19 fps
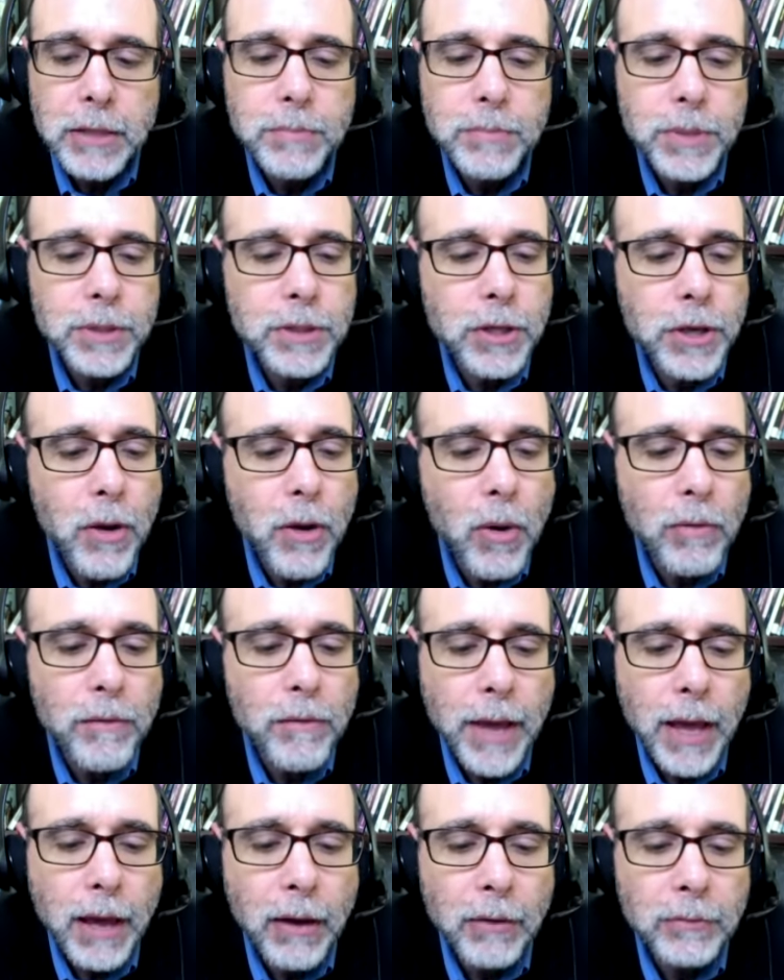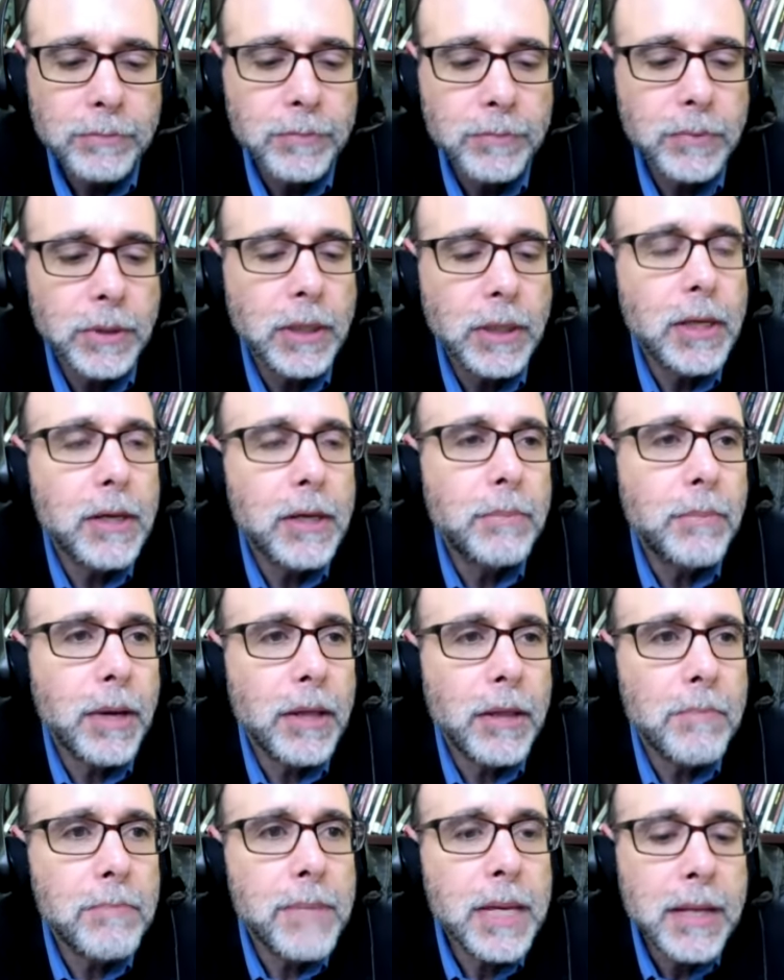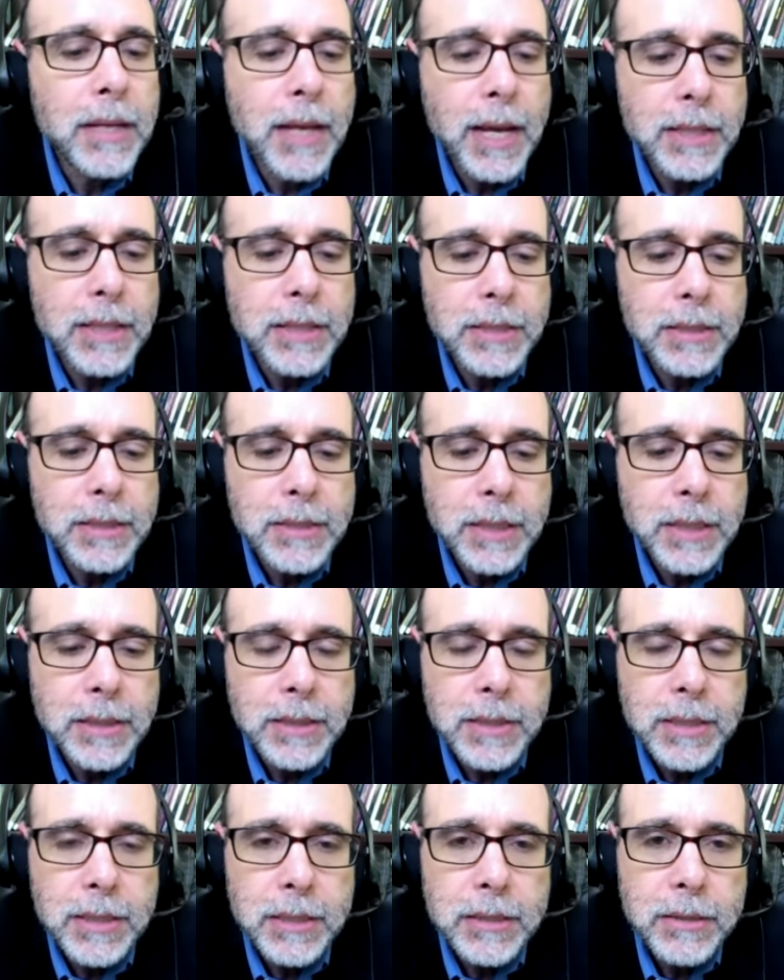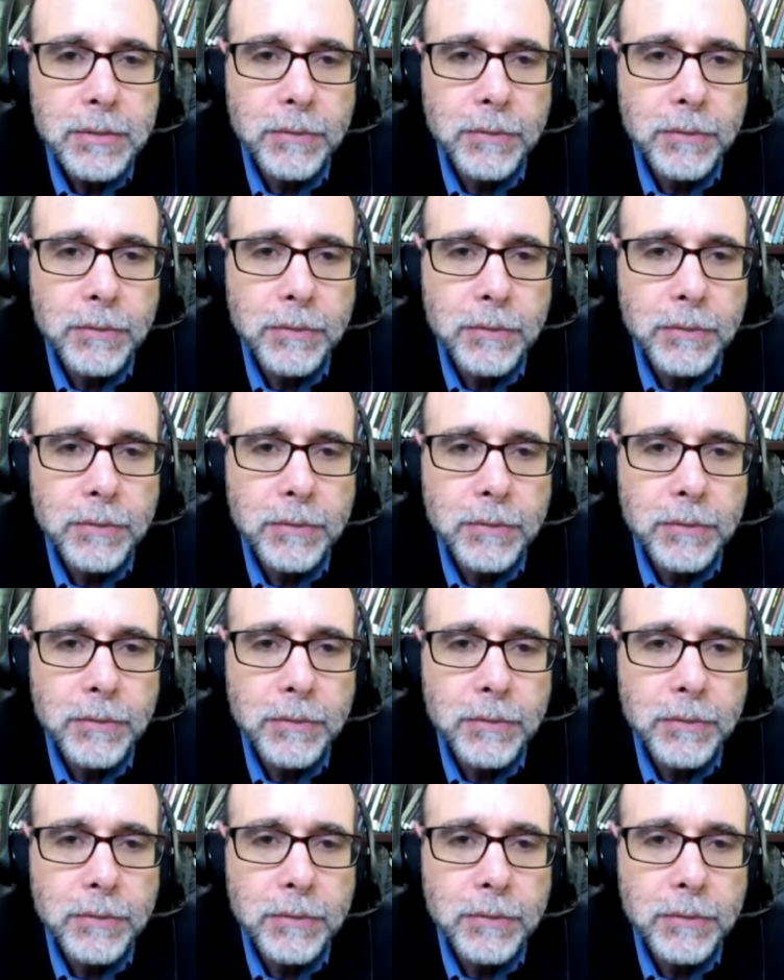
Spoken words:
but to no avail. By the mid-1860s,